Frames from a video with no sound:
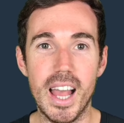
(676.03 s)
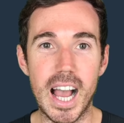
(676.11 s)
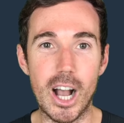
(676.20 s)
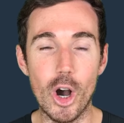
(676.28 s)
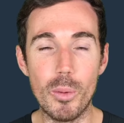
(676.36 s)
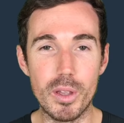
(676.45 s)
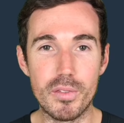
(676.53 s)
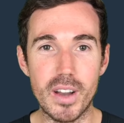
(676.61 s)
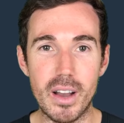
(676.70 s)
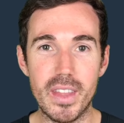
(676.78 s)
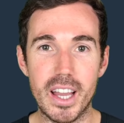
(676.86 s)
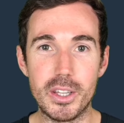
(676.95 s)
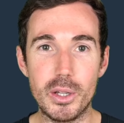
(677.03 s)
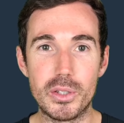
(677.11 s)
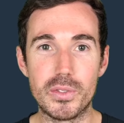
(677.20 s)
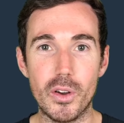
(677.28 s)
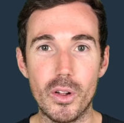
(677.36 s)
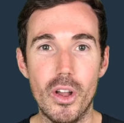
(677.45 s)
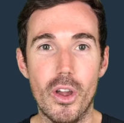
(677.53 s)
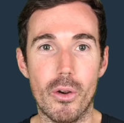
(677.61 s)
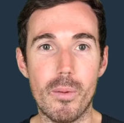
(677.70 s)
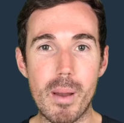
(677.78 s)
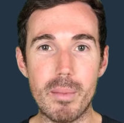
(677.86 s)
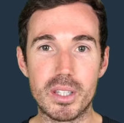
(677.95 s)
I hope you found that useful.
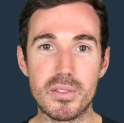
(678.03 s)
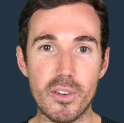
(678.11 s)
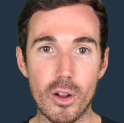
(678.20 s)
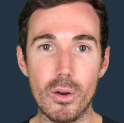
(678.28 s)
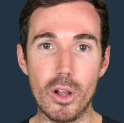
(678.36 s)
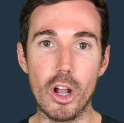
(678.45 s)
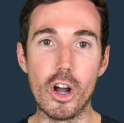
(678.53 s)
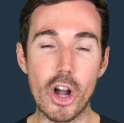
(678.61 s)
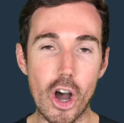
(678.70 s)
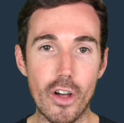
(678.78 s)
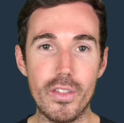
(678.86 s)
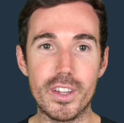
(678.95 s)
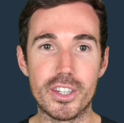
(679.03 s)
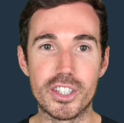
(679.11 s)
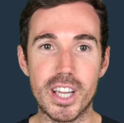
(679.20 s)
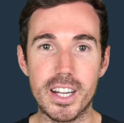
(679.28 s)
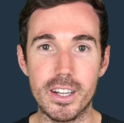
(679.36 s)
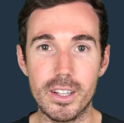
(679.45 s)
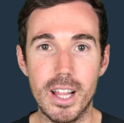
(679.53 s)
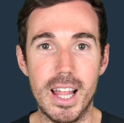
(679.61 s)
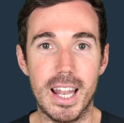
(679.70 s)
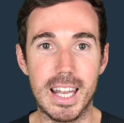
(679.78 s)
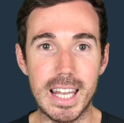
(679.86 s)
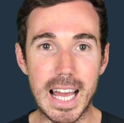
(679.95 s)
Remember to follow along on this channel.
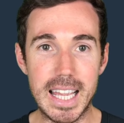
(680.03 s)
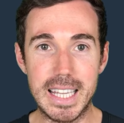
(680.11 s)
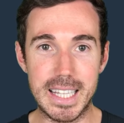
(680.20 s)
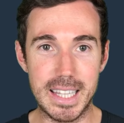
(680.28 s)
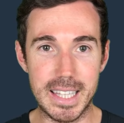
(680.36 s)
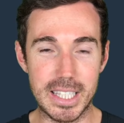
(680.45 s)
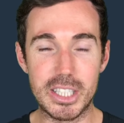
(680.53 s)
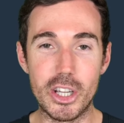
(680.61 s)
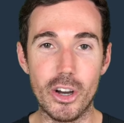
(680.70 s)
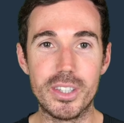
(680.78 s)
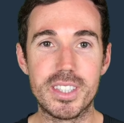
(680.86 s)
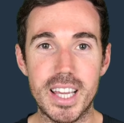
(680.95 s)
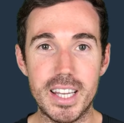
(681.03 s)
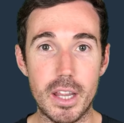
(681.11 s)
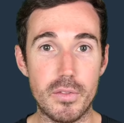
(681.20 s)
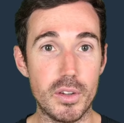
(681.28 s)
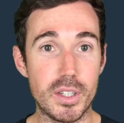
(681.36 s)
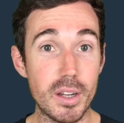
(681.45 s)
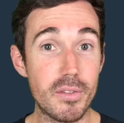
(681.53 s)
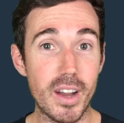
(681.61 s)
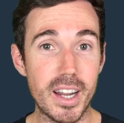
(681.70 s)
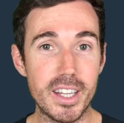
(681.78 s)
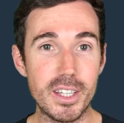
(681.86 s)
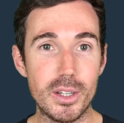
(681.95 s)
Like this content. If you did
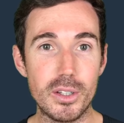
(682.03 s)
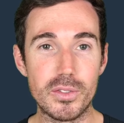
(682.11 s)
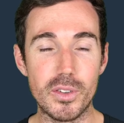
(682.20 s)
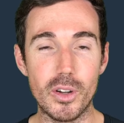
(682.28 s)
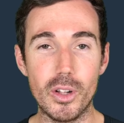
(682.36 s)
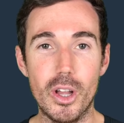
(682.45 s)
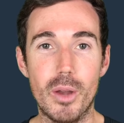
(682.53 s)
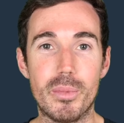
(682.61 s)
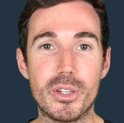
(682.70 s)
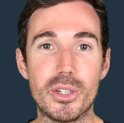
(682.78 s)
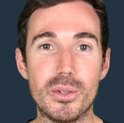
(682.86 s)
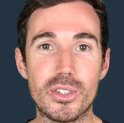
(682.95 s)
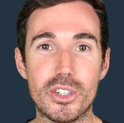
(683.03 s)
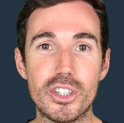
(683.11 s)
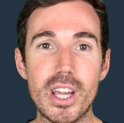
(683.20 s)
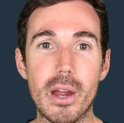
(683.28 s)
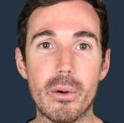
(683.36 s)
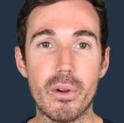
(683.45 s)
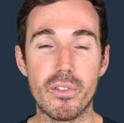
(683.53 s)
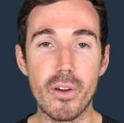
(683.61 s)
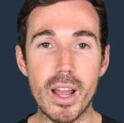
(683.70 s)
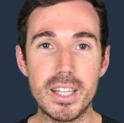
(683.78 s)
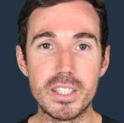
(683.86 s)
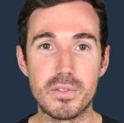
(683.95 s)
find it useful, be sure to share it with
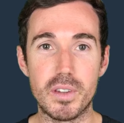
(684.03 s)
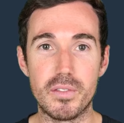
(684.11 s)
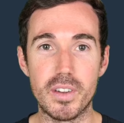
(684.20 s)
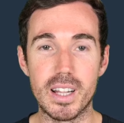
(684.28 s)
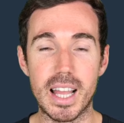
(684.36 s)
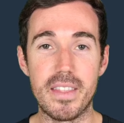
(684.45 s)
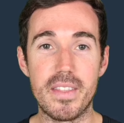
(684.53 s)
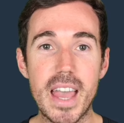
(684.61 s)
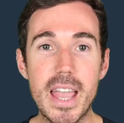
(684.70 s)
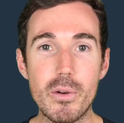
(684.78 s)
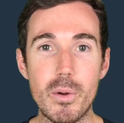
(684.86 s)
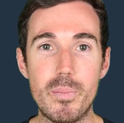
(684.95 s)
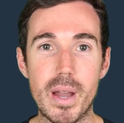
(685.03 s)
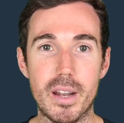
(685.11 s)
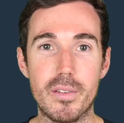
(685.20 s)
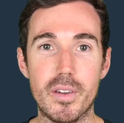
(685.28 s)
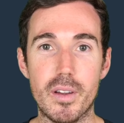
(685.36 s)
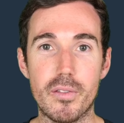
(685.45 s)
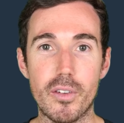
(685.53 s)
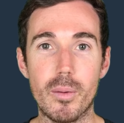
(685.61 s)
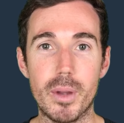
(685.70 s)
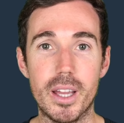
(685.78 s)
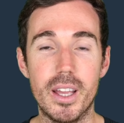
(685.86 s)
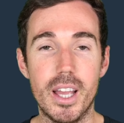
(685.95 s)
friends if you feel like they would benefit from
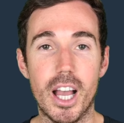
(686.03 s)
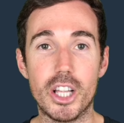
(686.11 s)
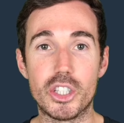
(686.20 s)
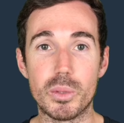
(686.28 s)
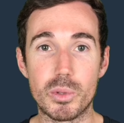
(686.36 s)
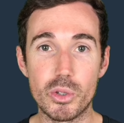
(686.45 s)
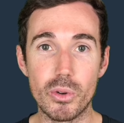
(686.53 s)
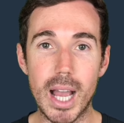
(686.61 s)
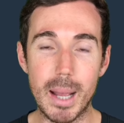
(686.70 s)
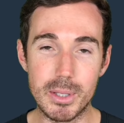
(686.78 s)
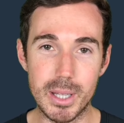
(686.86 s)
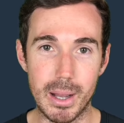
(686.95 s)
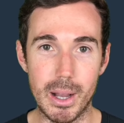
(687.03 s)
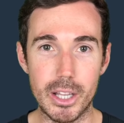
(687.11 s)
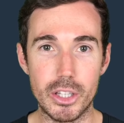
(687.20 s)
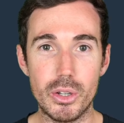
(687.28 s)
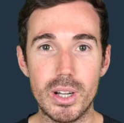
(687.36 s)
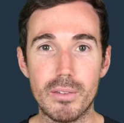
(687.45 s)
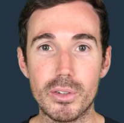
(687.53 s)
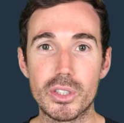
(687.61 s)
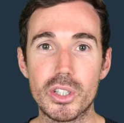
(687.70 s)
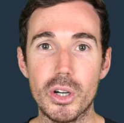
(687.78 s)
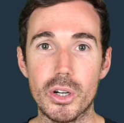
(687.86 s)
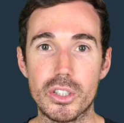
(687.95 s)
it. And subscribe to our New Levels
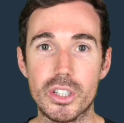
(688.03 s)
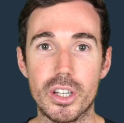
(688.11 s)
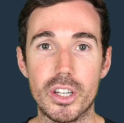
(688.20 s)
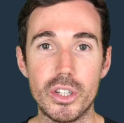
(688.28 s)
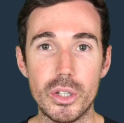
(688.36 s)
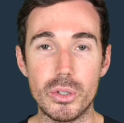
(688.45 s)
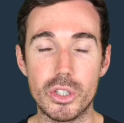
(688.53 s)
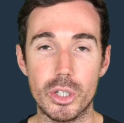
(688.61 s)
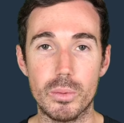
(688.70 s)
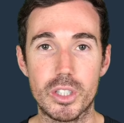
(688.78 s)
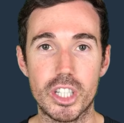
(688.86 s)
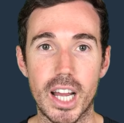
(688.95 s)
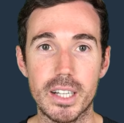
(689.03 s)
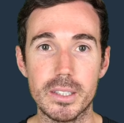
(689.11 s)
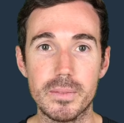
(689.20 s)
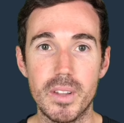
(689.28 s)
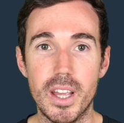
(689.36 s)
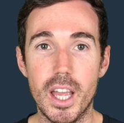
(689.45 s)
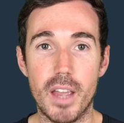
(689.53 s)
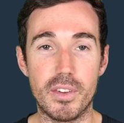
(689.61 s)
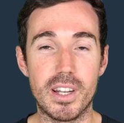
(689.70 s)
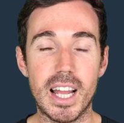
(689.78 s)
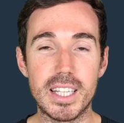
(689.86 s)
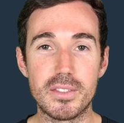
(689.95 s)
Coaching YouTube channel. If you'd
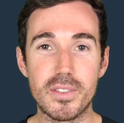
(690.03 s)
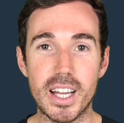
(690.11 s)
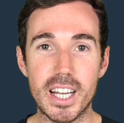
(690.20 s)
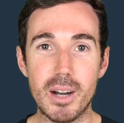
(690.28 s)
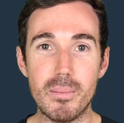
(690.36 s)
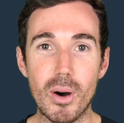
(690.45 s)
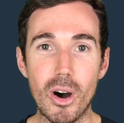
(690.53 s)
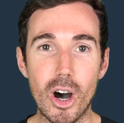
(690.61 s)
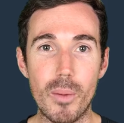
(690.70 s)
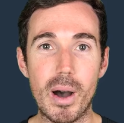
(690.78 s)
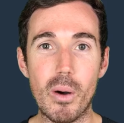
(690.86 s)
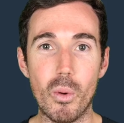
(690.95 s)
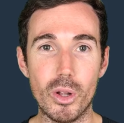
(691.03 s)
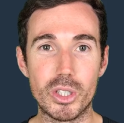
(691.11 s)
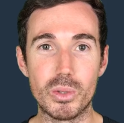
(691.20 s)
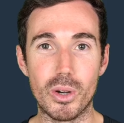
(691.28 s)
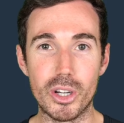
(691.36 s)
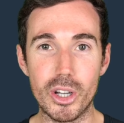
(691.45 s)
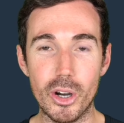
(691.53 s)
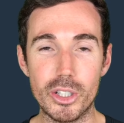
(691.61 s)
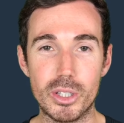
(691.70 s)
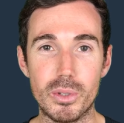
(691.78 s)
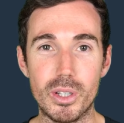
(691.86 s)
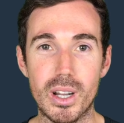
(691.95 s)
like to find out more about one-to-one
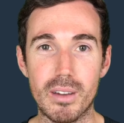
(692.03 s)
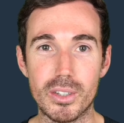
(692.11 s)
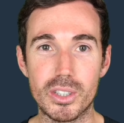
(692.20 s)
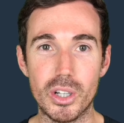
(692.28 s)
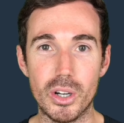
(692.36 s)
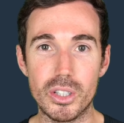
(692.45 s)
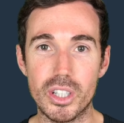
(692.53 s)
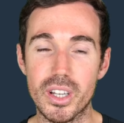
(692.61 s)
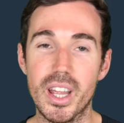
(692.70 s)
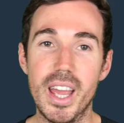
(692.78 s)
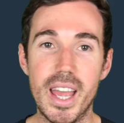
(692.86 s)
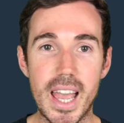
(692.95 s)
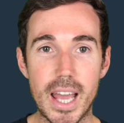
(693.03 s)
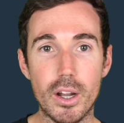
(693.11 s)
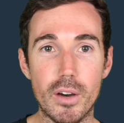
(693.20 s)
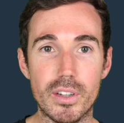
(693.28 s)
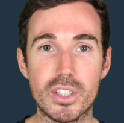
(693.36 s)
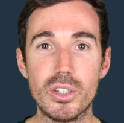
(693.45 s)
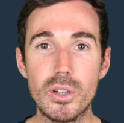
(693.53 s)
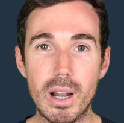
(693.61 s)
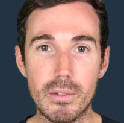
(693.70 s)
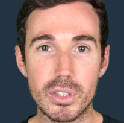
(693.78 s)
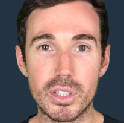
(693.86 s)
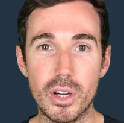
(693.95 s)
coaching with New Levels Coaching, head over to
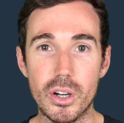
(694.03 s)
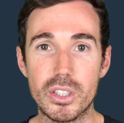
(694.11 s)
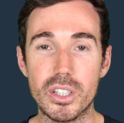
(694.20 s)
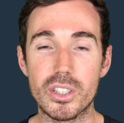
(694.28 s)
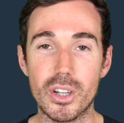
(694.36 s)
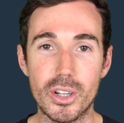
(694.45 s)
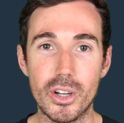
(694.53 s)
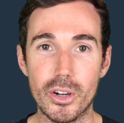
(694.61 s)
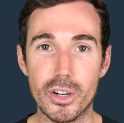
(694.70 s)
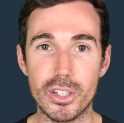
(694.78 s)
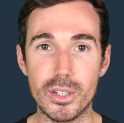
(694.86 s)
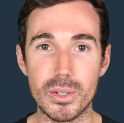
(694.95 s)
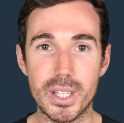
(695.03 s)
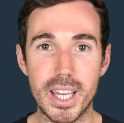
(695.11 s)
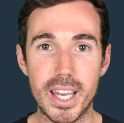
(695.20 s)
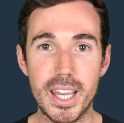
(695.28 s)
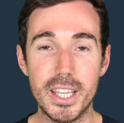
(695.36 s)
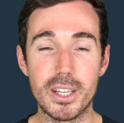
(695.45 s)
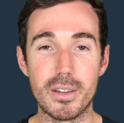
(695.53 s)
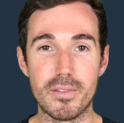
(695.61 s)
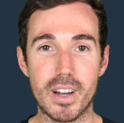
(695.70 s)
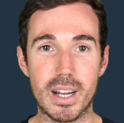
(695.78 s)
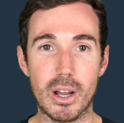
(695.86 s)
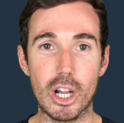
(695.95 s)
newlevelscoaching.co.uk. You can
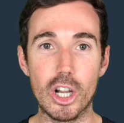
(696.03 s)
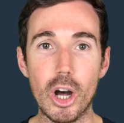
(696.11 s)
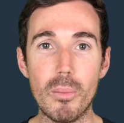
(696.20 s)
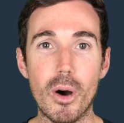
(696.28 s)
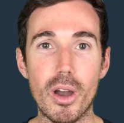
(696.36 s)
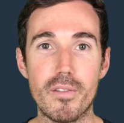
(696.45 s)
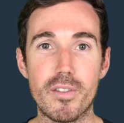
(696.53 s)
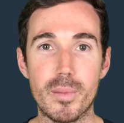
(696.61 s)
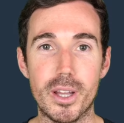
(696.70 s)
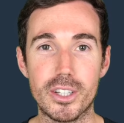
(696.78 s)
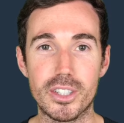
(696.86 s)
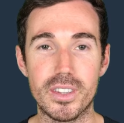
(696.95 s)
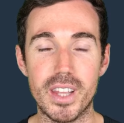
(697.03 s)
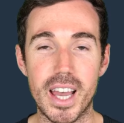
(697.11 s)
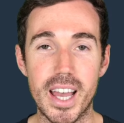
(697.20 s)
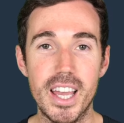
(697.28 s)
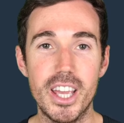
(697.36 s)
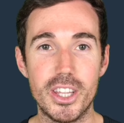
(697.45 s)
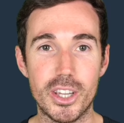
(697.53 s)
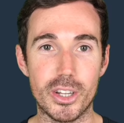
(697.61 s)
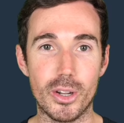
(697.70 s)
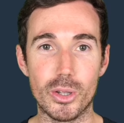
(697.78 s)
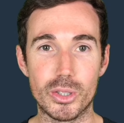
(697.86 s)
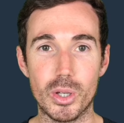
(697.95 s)
find out a lot more information there. You can
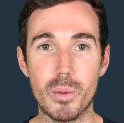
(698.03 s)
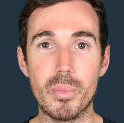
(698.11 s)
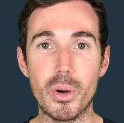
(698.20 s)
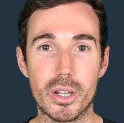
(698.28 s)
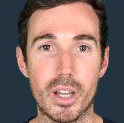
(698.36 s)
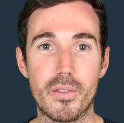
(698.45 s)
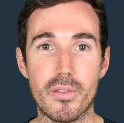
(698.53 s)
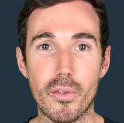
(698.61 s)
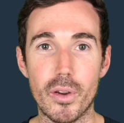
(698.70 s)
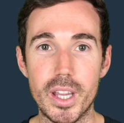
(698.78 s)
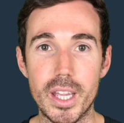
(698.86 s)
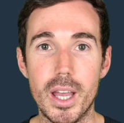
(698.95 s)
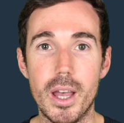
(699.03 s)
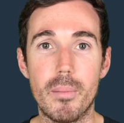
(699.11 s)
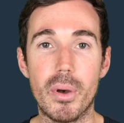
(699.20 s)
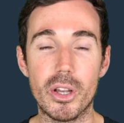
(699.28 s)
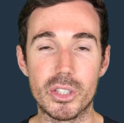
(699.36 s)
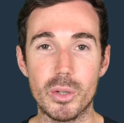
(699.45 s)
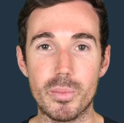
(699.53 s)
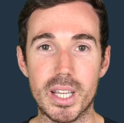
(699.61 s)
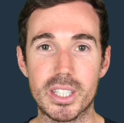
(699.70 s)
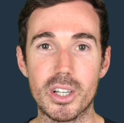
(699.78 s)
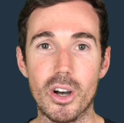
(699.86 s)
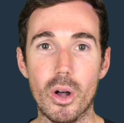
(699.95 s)
also book a free personal
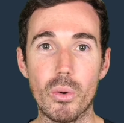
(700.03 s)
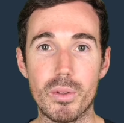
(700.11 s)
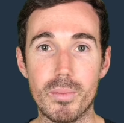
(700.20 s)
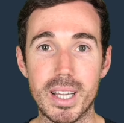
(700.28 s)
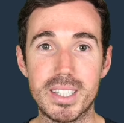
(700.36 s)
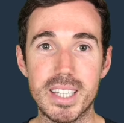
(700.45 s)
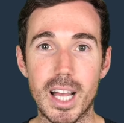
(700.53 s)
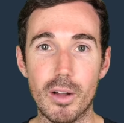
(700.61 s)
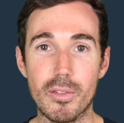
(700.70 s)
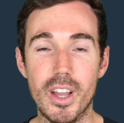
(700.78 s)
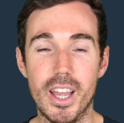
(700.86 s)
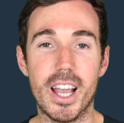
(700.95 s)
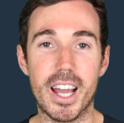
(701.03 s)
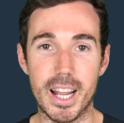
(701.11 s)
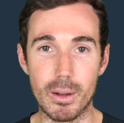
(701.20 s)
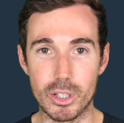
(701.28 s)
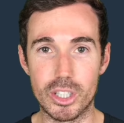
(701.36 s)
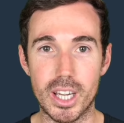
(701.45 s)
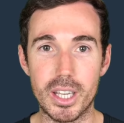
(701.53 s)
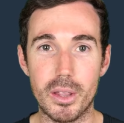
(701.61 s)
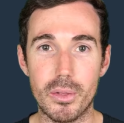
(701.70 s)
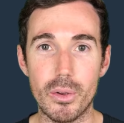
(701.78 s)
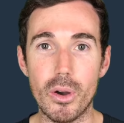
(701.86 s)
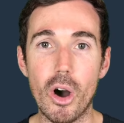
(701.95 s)
best call with myself, and I will chat you
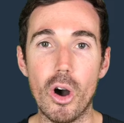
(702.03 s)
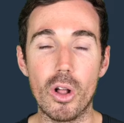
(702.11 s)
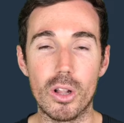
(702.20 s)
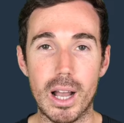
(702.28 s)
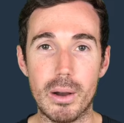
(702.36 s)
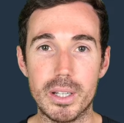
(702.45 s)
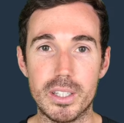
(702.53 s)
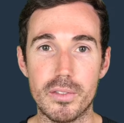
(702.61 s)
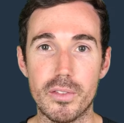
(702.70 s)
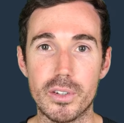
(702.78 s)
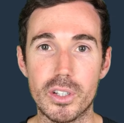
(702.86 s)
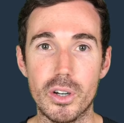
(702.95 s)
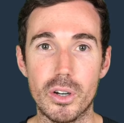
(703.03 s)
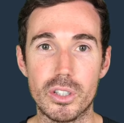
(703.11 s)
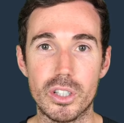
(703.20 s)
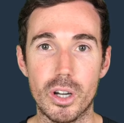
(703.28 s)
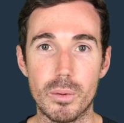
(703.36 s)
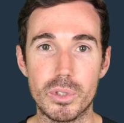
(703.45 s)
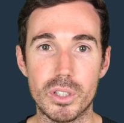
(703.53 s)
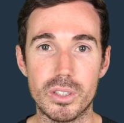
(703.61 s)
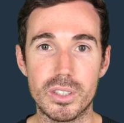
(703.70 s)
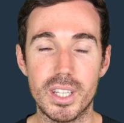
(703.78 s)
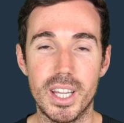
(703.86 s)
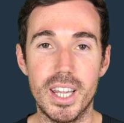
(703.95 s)
through all our different coaching options.